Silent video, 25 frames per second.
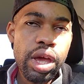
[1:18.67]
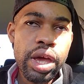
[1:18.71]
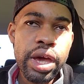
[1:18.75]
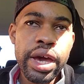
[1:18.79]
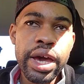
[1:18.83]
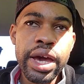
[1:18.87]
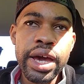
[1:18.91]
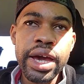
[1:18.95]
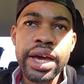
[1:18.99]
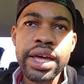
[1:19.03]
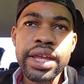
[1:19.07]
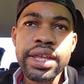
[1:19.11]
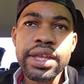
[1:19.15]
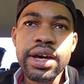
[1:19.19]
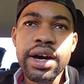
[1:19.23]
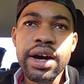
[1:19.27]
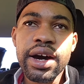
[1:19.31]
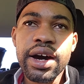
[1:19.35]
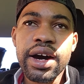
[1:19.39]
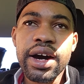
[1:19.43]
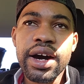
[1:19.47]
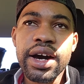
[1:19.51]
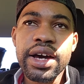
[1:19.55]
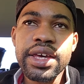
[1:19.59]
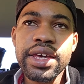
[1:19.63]
And
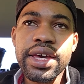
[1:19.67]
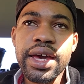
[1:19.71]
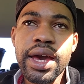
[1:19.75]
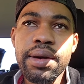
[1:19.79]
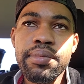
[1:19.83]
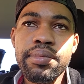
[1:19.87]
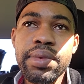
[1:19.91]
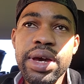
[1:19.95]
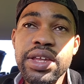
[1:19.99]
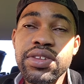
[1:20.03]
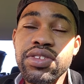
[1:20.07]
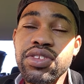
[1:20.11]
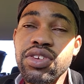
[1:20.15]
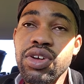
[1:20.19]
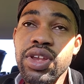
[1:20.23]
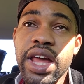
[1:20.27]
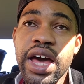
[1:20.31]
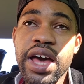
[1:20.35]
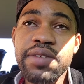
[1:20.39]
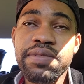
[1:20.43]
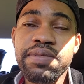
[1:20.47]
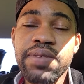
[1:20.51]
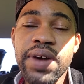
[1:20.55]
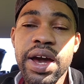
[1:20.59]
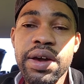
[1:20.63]
yeah, man, so
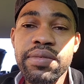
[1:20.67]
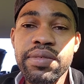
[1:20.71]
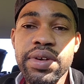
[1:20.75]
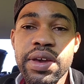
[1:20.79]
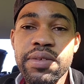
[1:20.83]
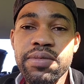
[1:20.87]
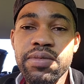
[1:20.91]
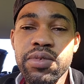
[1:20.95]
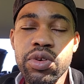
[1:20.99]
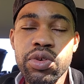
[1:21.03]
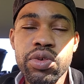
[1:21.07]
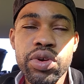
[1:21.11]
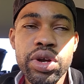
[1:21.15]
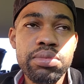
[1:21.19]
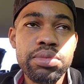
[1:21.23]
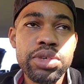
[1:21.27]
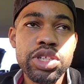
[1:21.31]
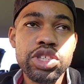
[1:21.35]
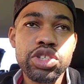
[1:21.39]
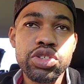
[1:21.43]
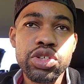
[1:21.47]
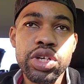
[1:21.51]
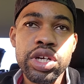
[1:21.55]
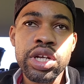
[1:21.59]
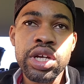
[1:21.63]
last 5 games for Real
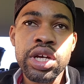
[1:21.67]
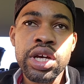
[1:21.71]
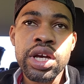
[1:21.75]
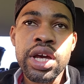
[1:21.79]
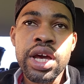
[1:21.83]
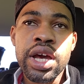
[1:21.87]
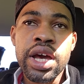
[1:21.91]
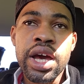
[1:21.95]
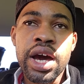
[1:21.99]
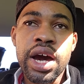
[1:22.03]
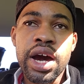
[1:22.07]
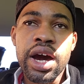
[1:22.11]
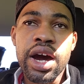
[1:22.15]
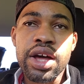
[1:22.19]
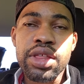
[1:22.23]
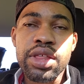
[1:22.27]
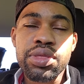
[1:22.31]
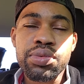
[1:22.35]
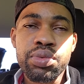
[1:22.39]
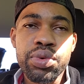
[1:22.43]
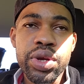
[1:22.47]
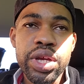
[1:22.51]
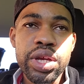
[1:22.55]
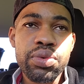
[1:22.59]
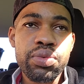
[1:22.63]
Madrid,
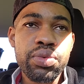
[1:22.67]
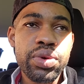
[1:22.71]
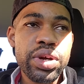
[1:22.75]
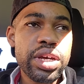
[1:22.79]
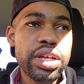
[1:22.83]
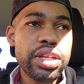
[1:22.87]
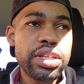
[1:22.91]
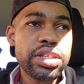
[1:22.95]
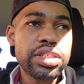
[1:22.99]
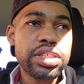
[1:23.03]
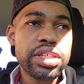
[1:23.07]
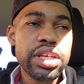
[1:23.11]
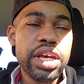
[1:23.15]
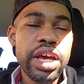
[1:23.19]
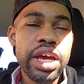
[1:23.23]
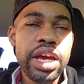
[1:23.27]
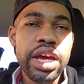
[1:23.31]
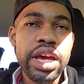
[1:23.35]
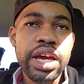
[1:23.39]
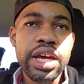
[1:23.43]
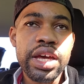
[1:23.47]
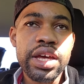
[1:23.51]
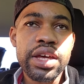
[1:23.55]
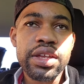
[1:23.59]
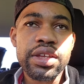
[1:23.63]
3 wins
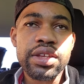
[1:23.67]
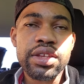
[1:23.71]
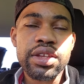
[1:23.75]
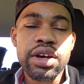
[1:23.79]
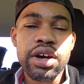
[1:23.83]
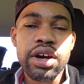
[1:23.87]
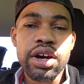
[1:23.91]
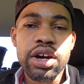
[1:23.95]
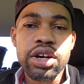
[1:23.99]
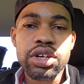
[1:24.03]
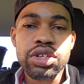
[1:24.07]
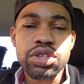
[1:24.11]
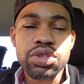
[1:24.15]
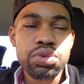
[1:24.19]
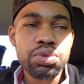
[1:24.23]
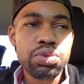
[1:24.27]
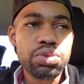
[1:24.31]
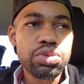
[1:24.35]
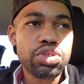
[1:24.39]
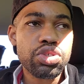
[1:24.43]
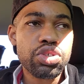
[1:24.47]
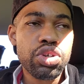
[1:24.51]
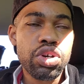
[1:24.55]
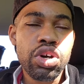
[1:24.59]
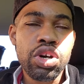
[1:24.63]
and
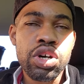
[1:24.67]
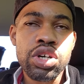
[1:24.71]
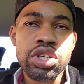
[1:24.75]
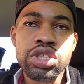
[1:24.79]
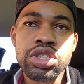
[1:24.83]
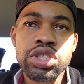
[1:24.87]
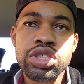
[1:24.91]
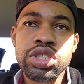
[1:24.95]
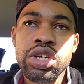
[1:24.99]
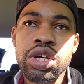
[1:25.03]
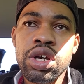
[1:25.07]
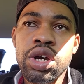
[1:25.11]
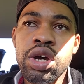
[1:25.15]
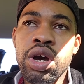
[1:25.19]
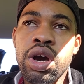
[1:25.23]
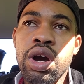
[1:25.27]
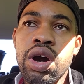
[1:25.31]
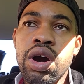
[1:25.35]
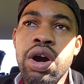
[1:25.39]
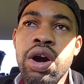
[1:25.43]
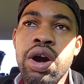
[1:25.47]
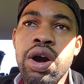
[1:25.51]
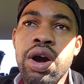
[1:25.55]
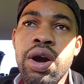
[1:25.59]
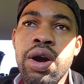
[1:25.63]
2 draws.
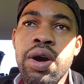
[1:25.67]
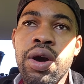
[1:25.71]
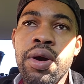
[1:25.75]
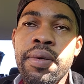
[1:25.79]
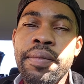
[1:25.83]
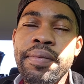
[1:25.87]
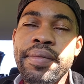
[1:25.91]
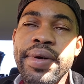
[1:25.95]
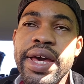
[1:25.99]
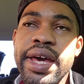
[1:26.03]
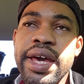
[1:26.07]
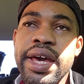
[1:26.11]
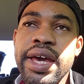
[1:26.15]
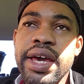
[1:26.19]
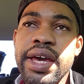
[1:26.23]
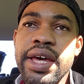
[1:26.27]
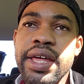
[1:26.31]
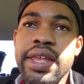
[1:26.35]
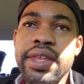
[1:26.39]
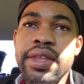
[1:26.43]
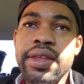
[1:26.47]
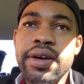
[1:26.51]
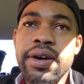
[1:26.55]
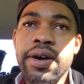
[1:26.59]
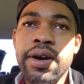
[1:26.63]

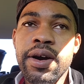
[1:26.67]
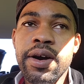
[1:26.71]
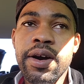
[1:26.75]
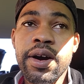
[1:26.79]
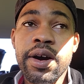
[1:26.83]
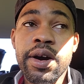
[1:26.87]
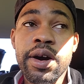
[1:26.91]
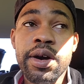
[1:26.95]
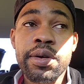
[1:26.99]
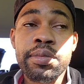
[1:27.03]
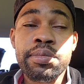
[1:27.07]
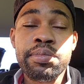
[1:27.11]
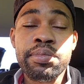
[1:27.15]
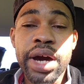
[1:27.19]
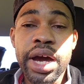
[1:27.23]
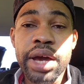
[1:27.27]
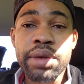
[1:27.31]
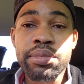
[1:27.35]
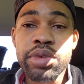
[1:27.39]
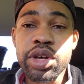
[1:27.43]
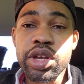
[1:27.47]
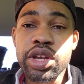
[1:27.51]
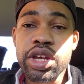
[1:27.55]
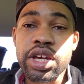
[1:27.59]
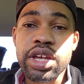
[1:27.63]

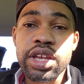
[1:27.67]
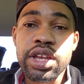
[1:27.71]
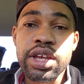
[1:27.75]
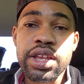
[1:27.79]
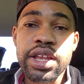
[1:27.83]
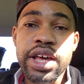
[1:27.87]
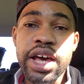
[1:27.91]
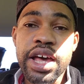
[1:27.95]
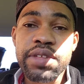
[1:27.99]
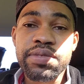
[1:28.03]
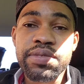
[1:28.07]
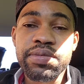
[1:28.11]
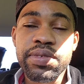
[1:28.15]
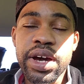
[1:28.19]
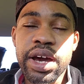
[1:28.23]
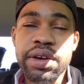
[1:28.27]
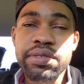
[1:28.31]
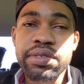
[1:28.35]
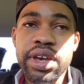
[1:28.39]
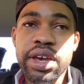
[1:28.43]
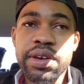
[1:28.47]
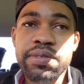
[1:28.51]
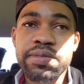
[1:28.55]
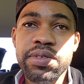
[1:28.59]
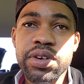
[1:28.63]
Bayern Munich in the last 5
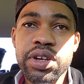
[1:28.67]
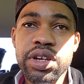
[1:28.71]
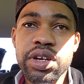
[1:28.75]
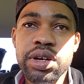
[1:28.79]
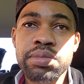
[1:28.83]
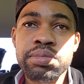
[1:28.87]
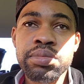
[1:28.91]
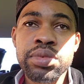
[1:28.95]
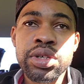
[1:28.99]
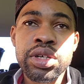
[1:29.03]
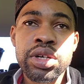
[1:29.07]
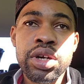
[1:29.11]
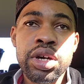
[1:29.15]
games for them,